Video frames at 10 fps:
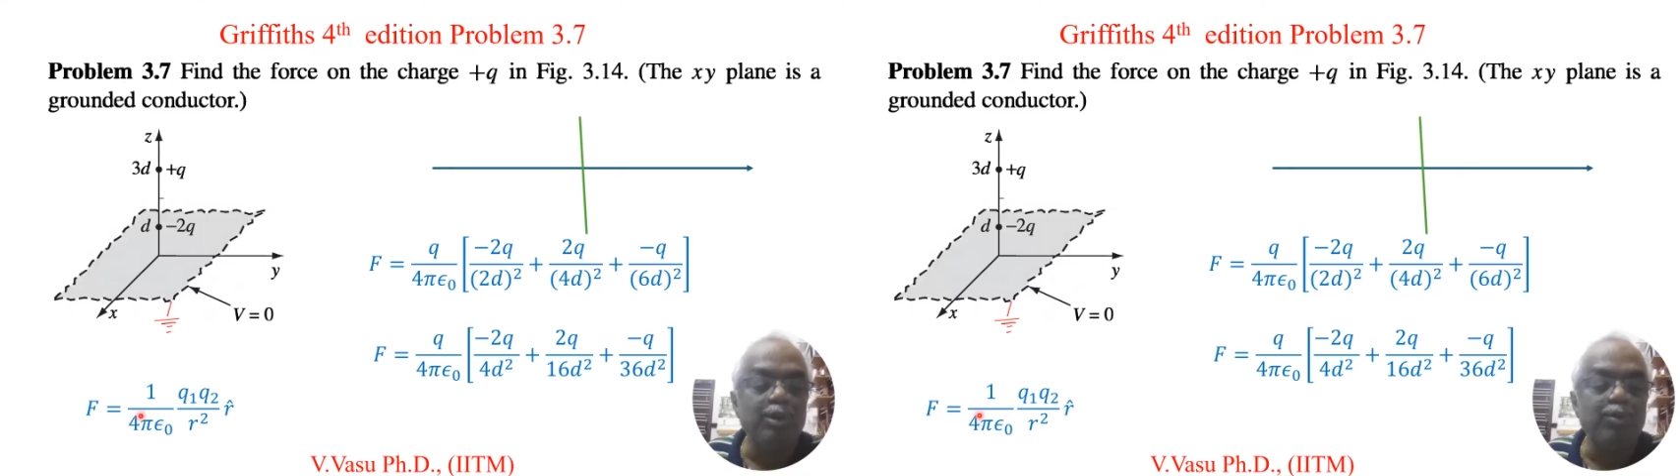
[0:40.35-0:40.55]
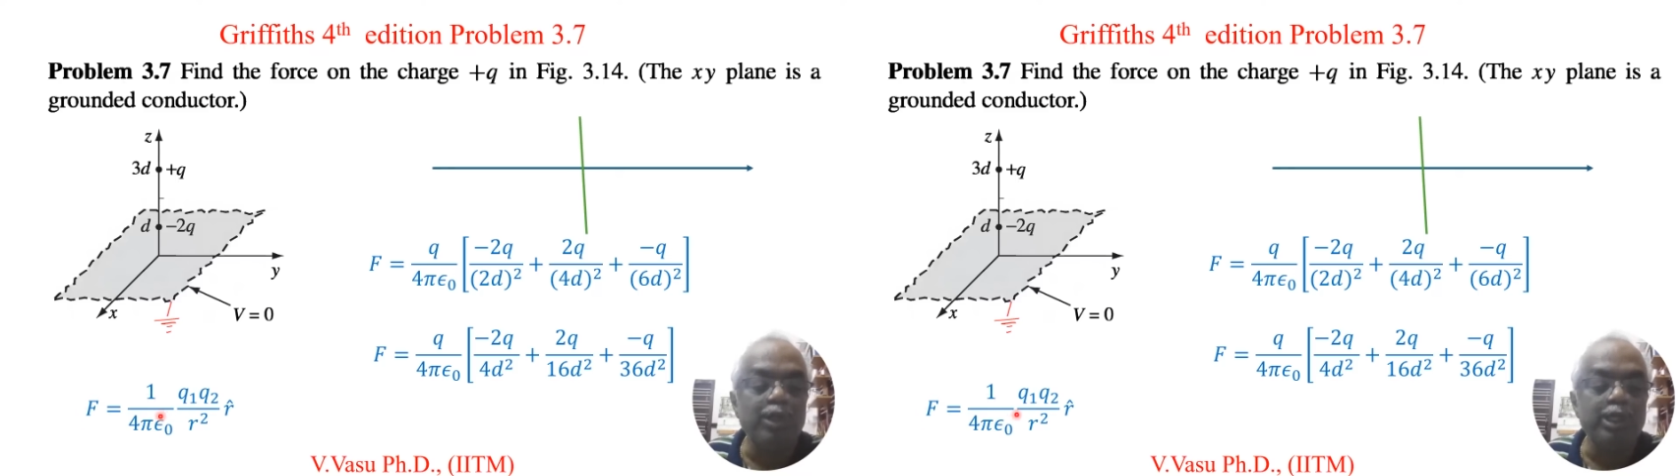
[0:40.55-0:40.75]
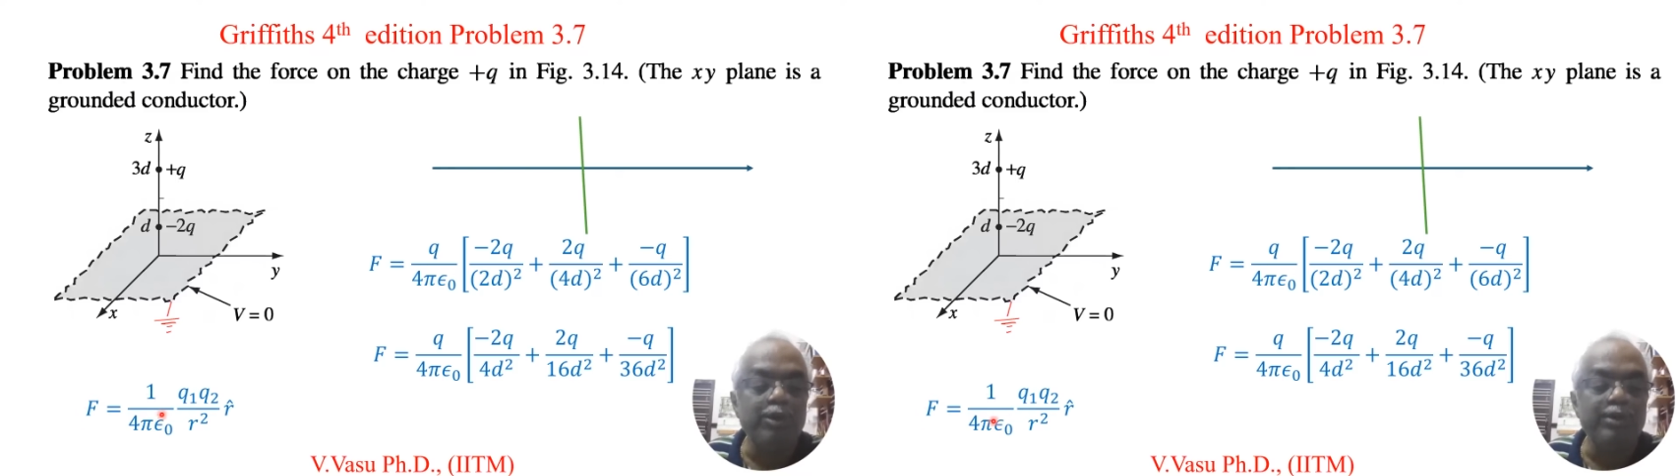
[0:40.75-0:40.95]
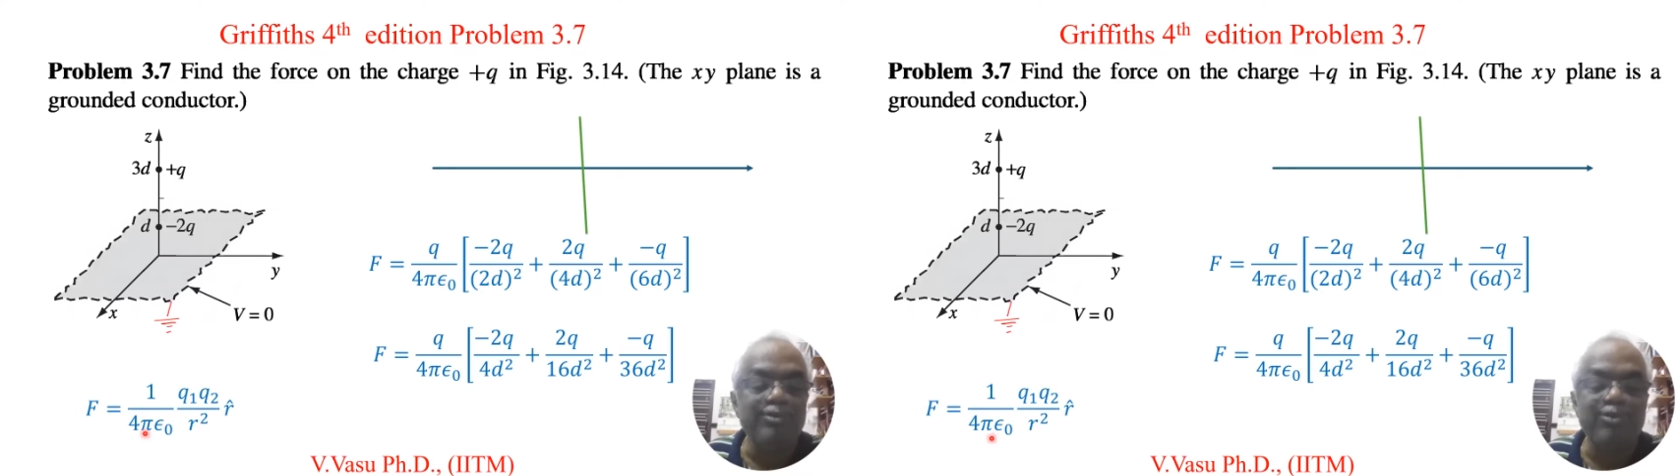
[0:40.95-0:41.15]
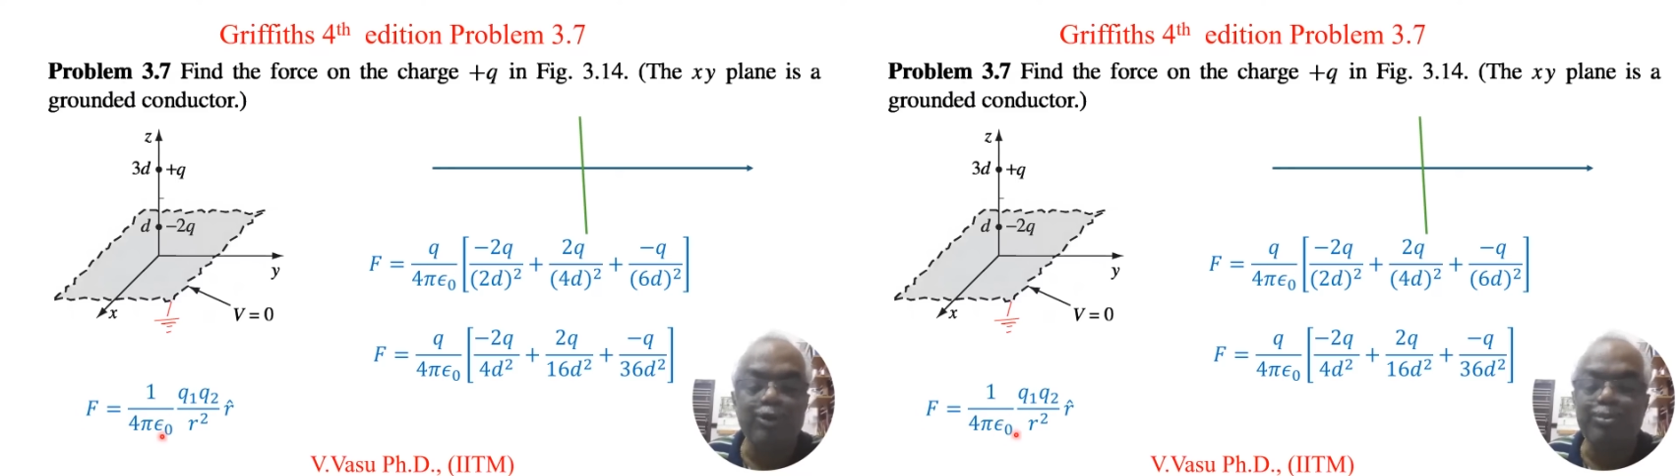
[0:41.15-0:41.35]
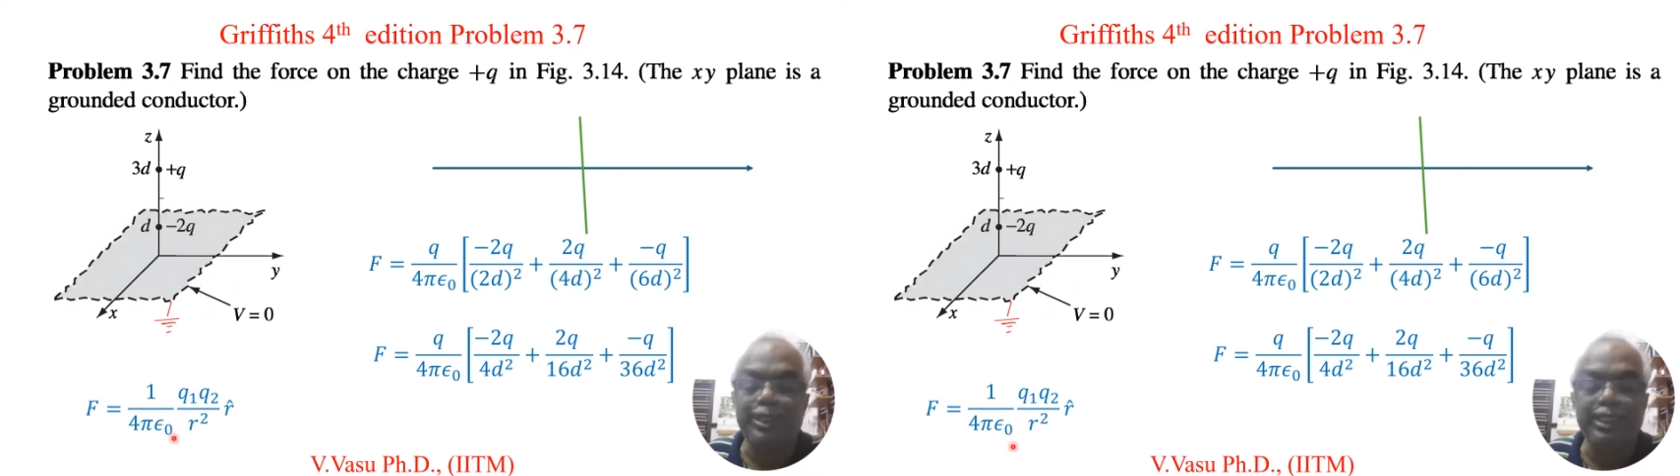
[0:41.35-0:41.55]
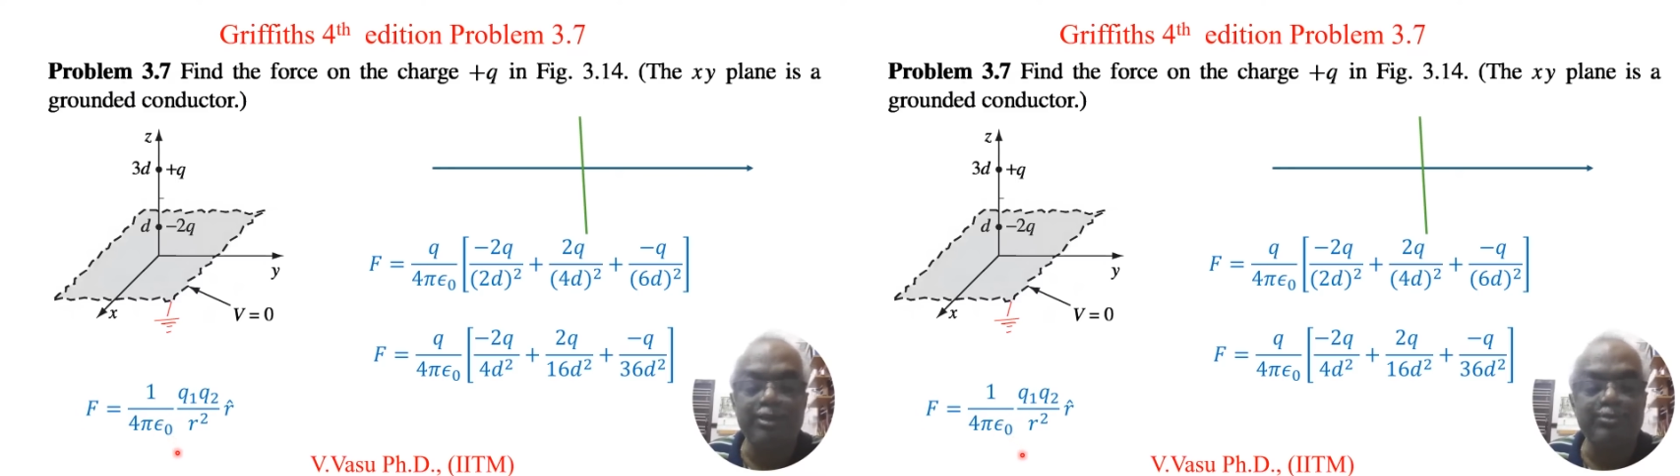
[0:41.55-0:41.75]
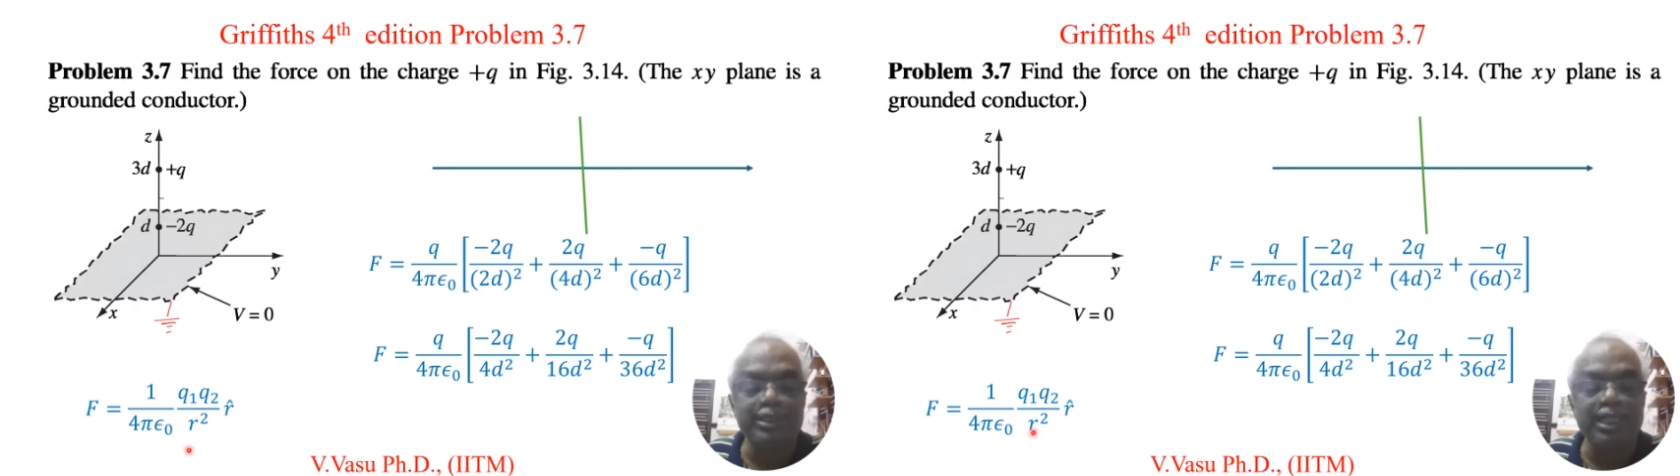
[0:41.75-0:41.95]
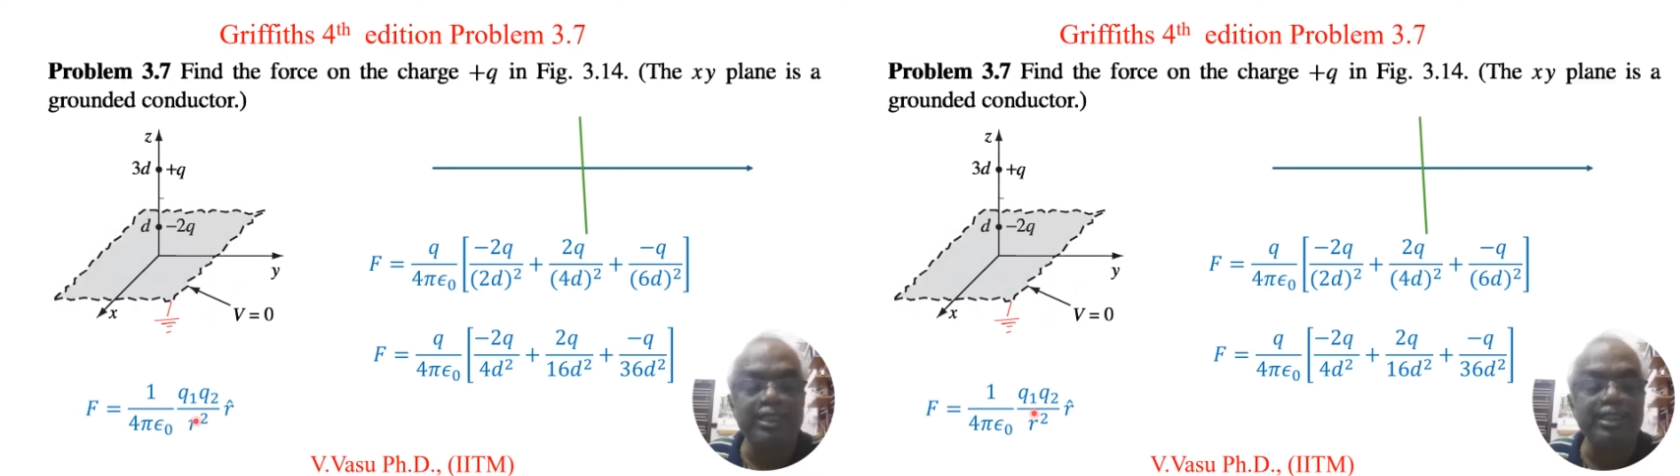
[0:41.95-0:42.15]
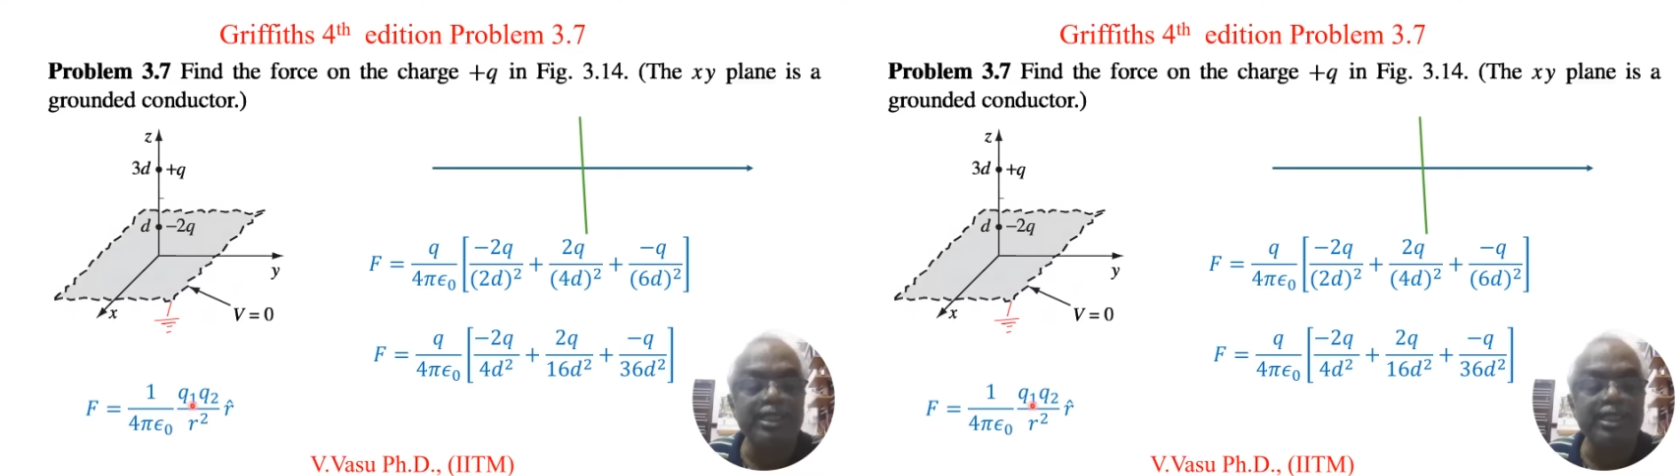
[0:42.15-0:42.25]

1 over 4 pi epsilon